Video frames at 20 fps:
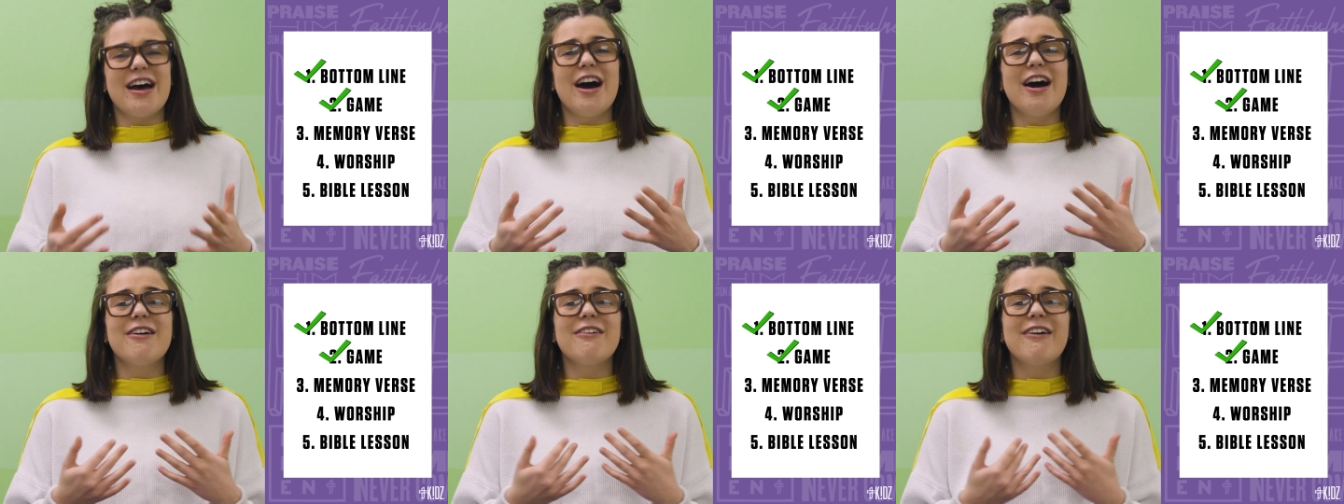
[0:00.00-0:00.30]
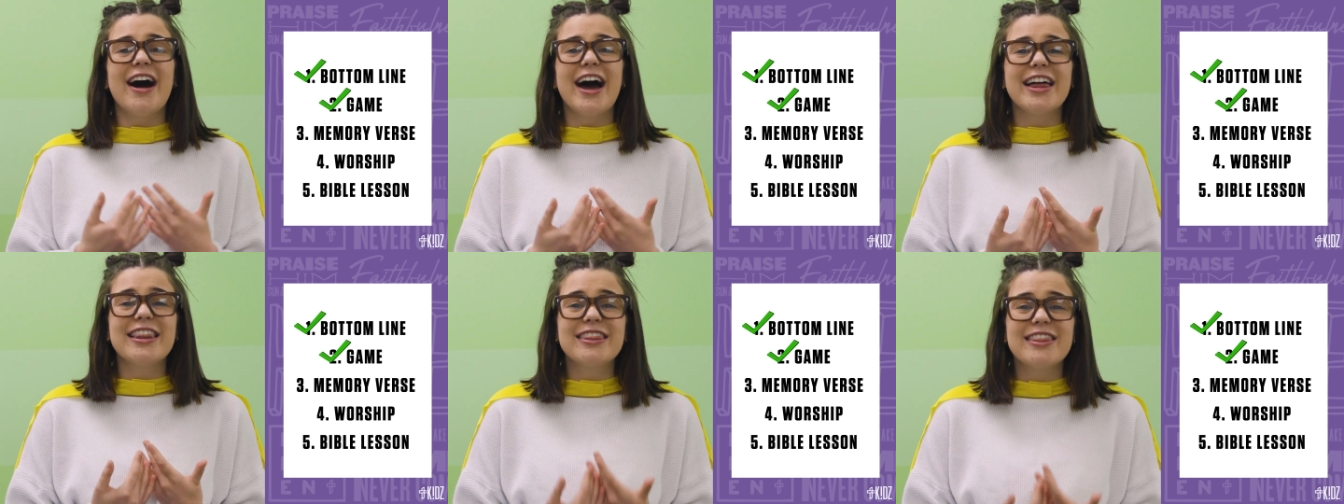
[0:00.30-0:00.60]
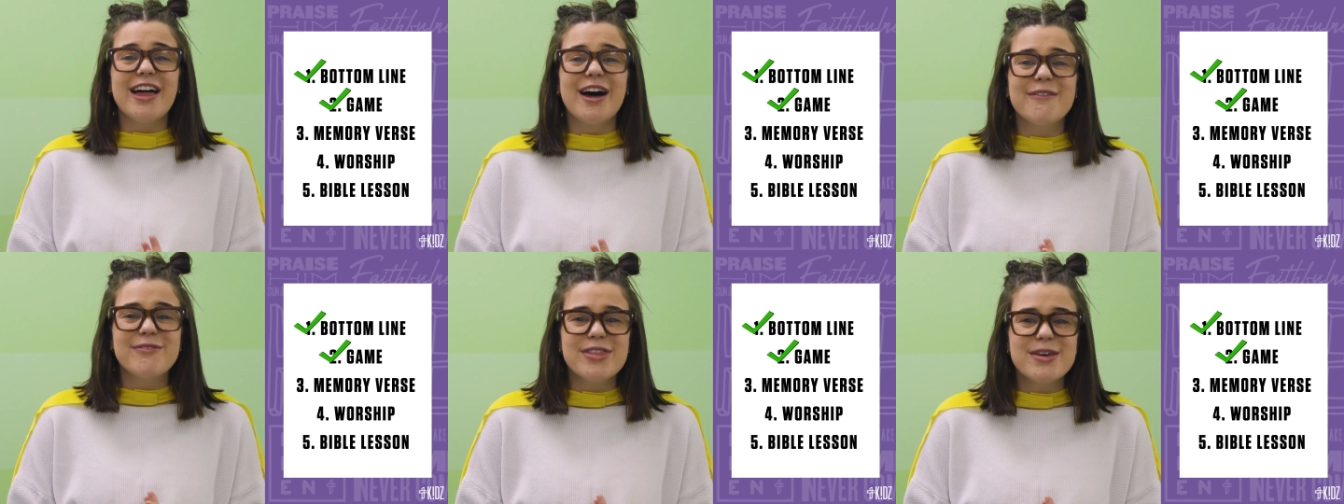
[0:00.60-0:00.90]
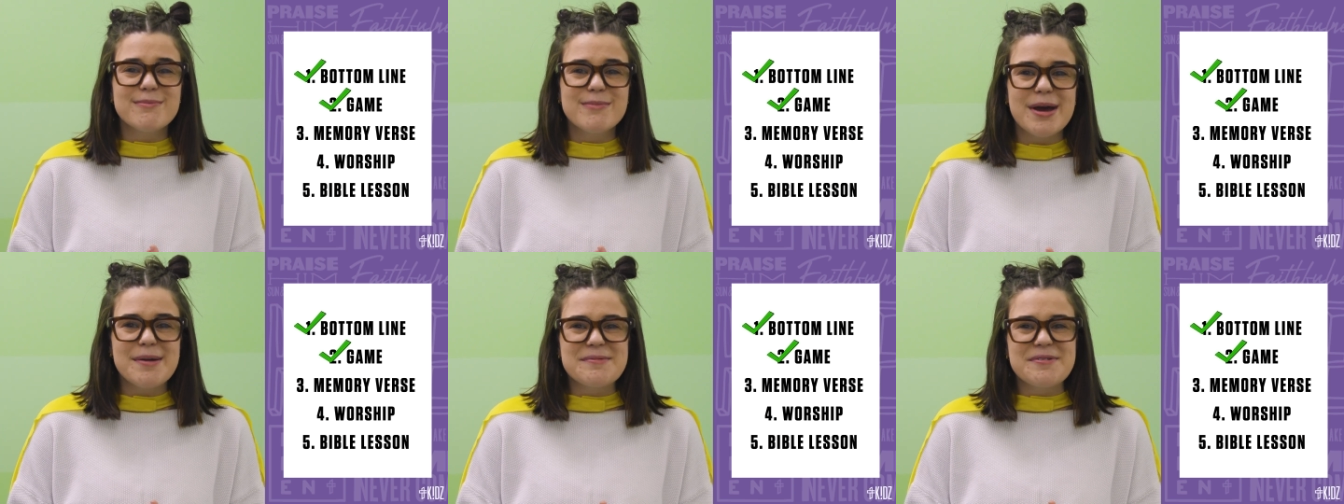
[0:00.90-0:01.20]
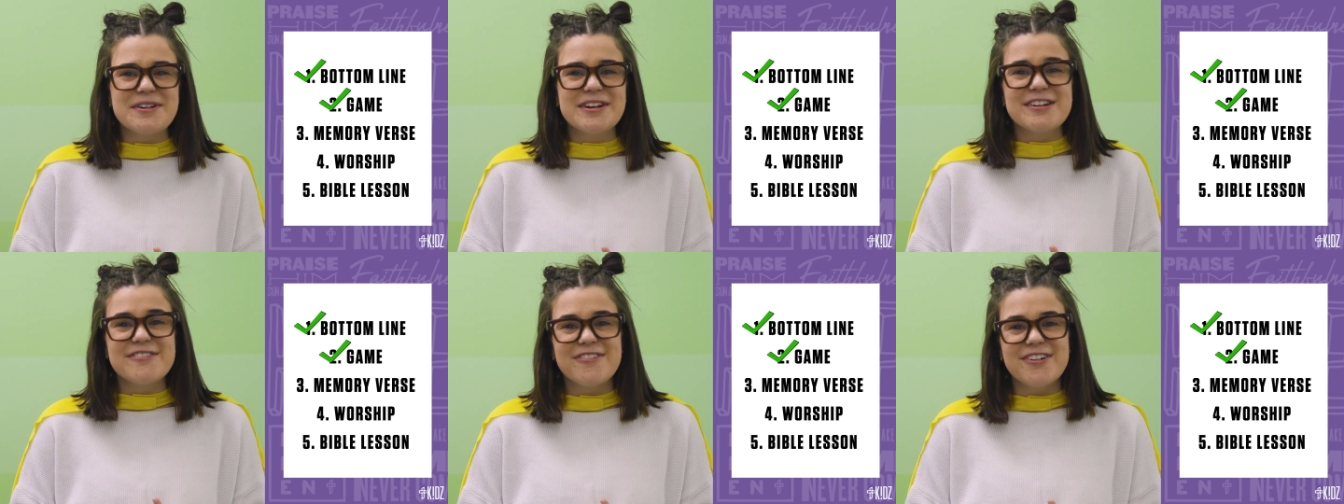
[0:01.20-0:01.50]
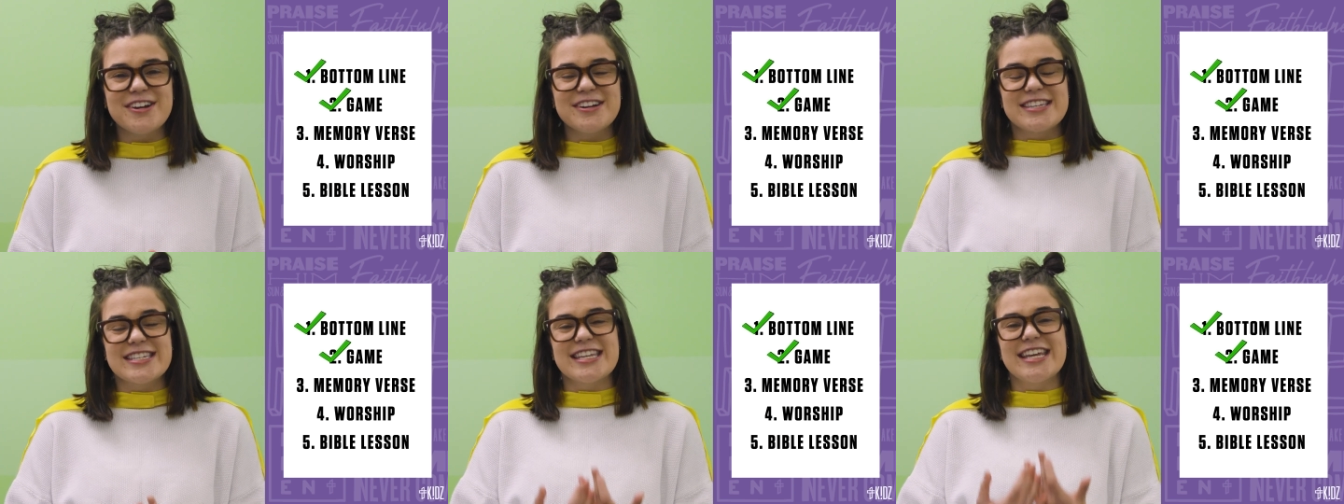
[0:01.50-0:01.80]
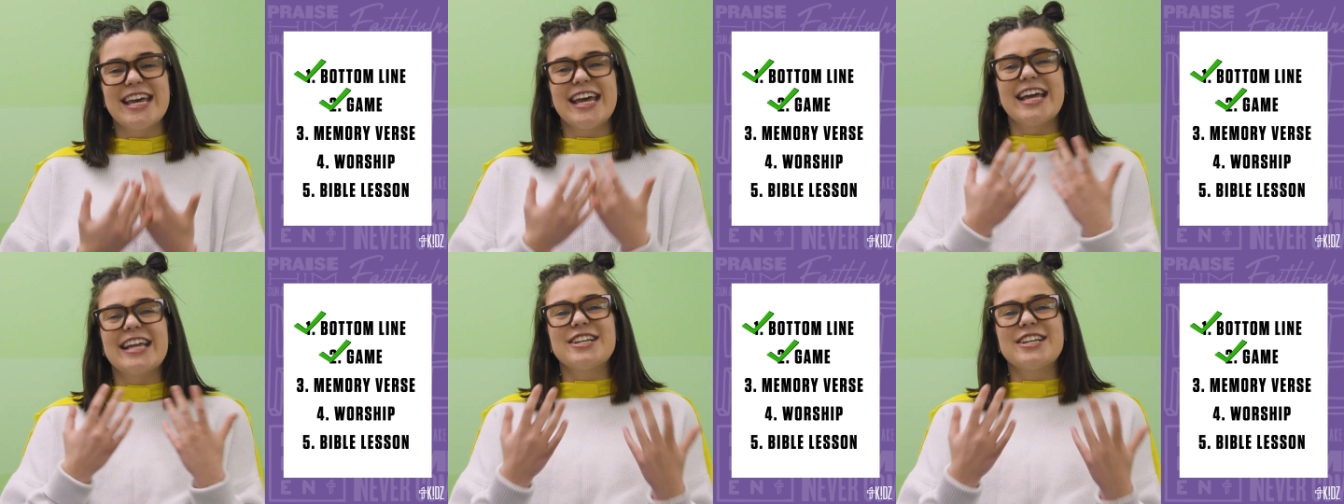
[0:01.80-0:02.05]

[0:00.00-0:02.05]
Oh, I love the memory verse,